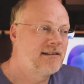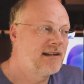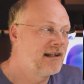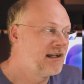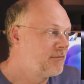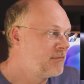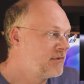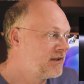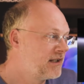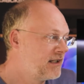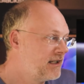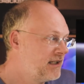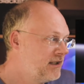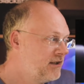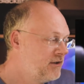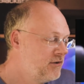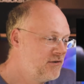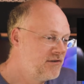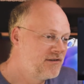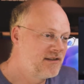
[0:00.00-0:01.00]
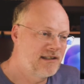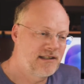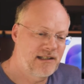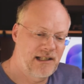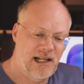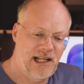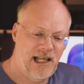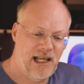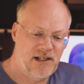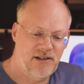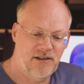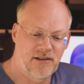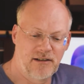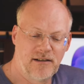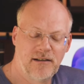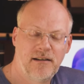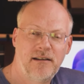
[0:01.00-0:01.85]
and I'm going to use this collection